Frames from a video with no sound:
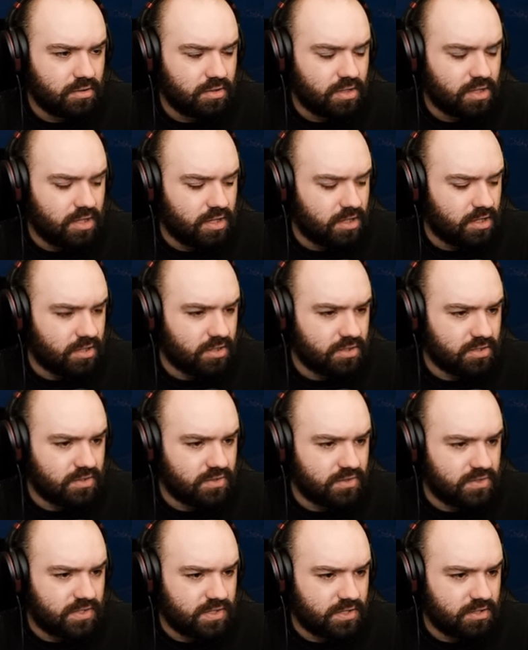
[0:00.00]

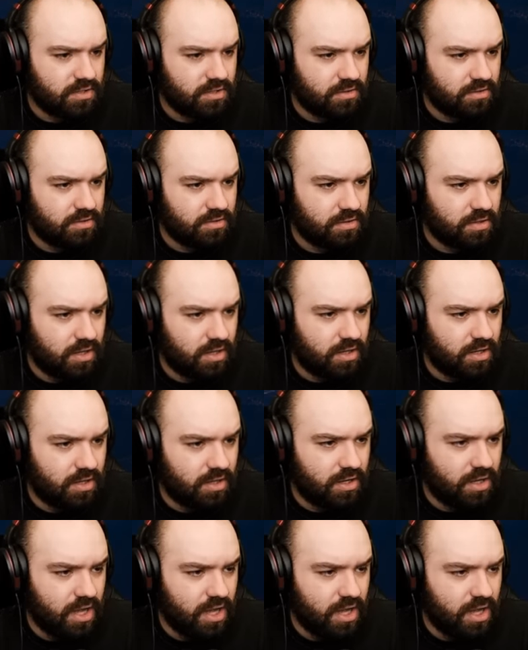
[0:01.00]
is uh,